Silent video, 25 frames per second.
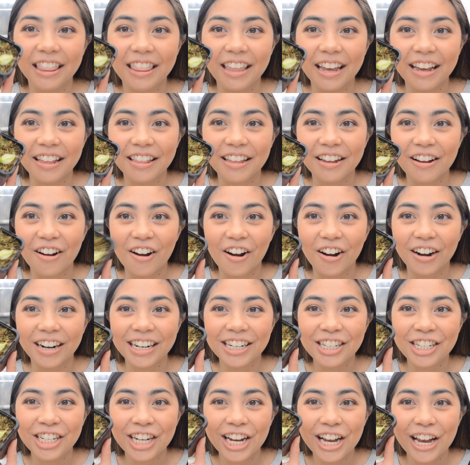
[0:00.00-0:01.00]
There they are.
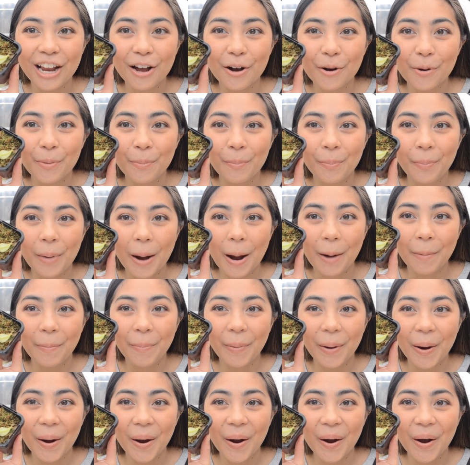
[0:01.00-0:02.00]
Is she little
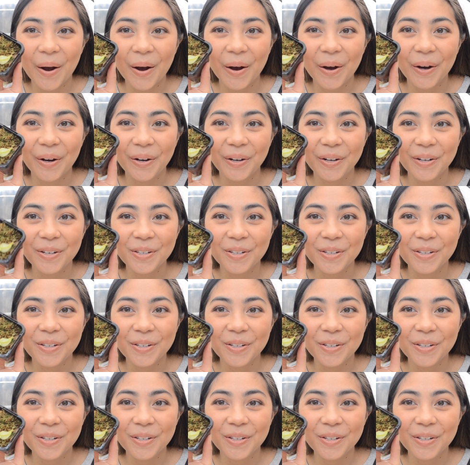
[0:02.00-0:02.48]
Papa?